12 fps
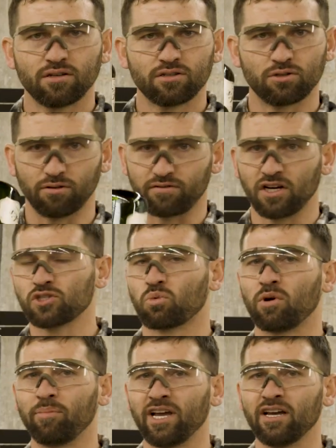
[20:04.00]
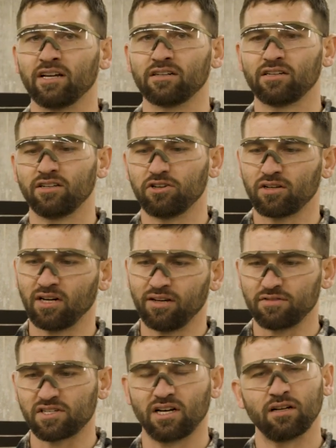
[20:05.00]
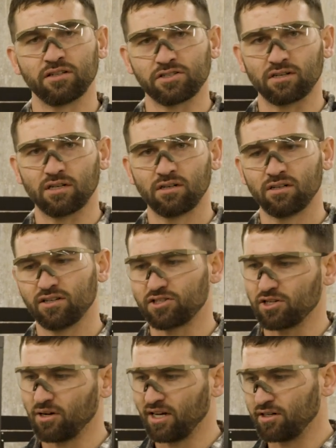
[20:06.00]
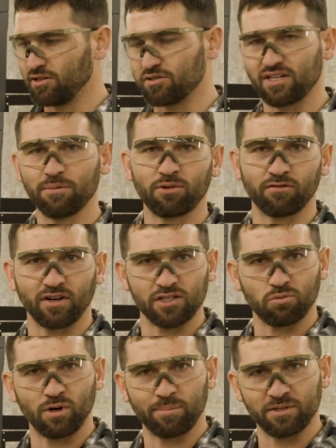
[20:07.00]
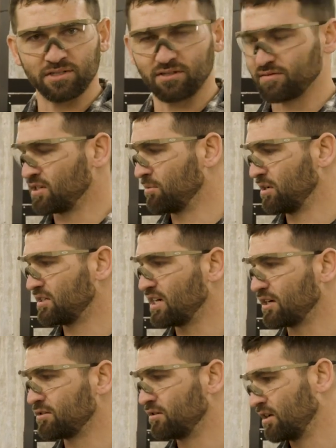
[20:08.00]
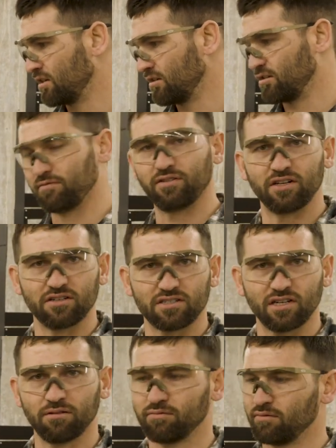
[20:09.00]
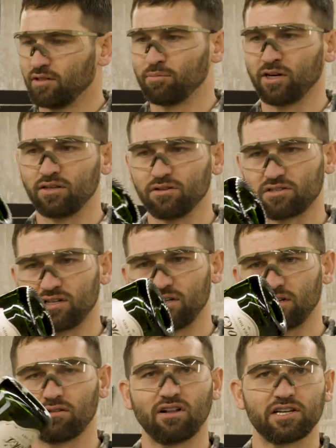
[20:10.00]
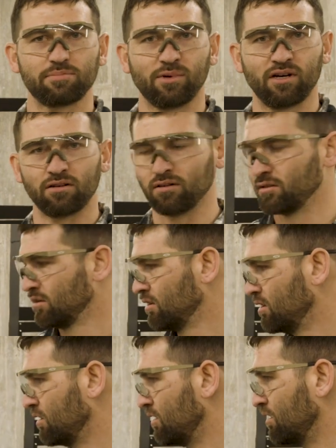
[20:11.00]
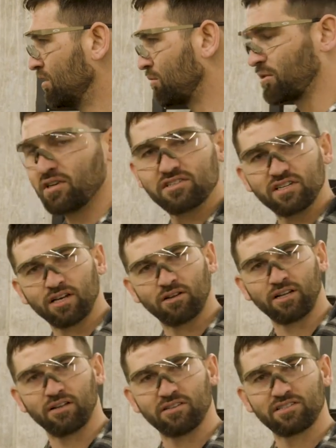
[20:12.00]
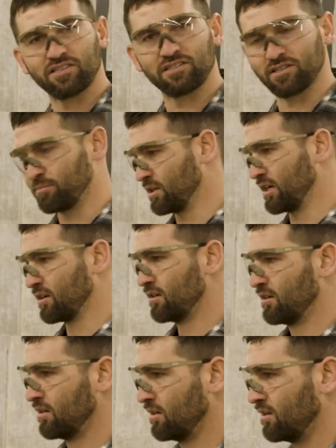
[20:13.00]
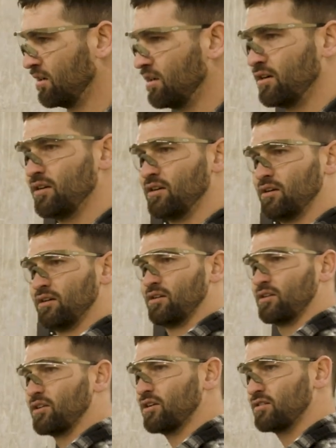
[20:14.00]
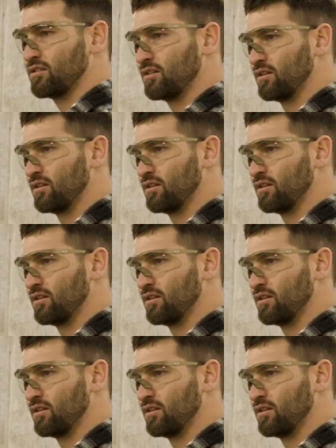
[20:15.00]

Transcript: So So if guns were banned and you couldn't have a silencer, and so you had to use improvised weapons if someone attacked you and you had to defend yourself, you might use a glass bottle. We're gonna see how loud this ends up being. Good?